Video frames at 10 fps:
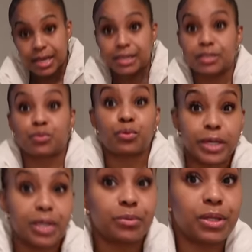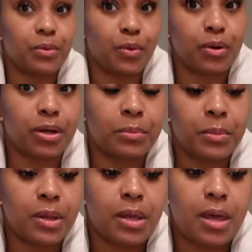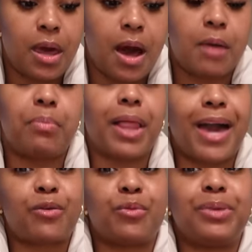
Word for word: and it's really really warm a black one